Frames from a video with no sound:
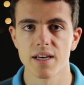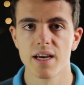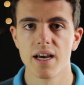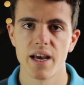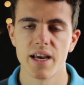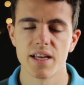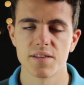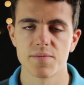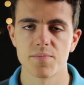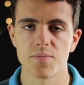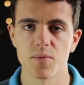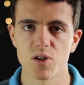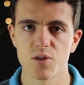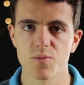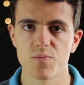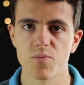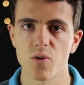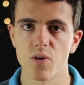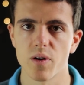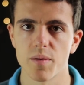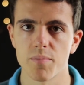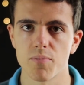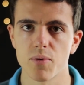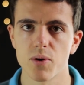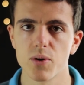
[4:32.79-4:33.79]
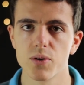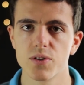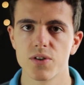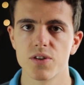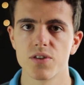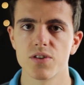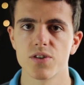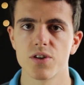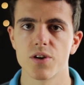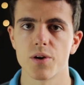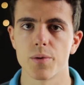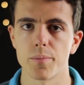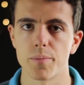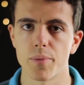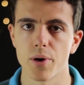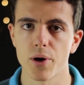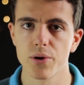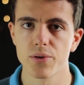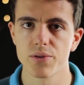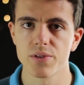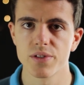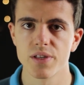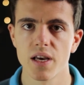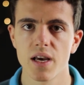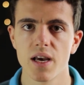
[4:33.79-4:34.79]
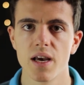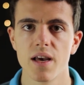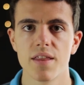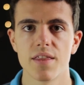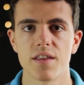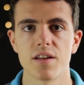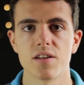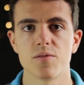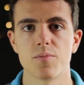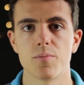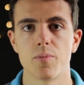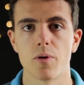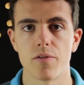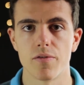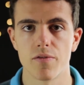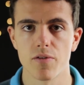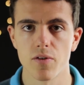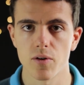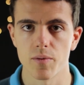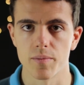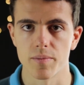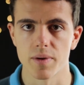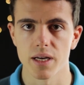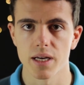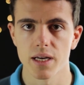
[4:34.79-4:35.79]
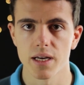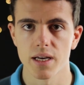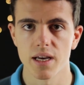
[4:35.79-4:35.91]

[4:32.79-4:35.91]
It's much more important to compose than to perform.